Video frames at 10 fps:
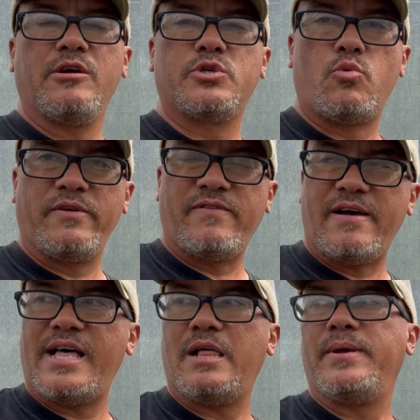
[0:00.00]
25
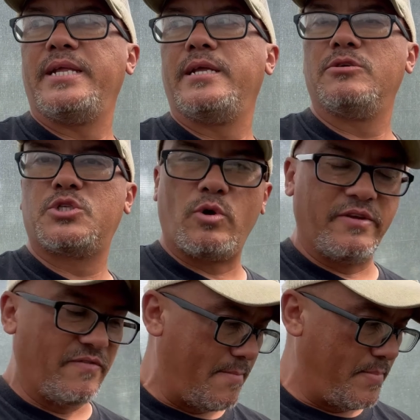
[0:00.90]
jalapenos,
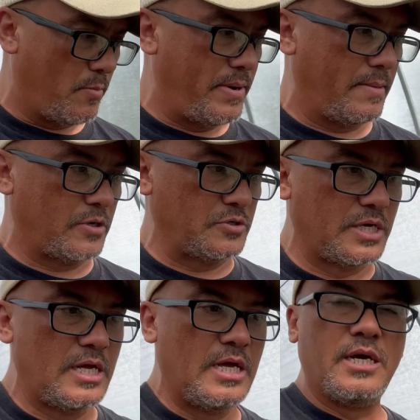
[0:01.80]
25 bell peppers,
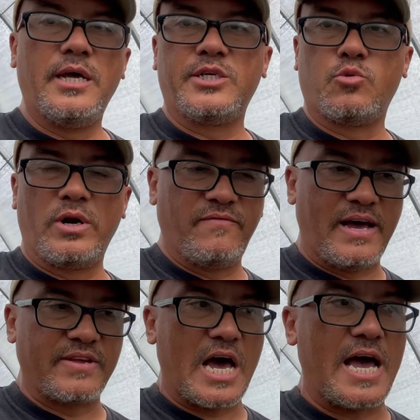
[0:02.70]
and
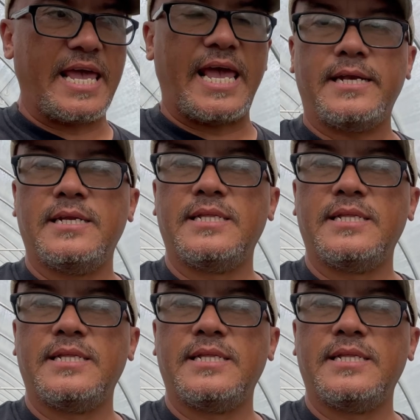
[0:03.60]
25 cayenne.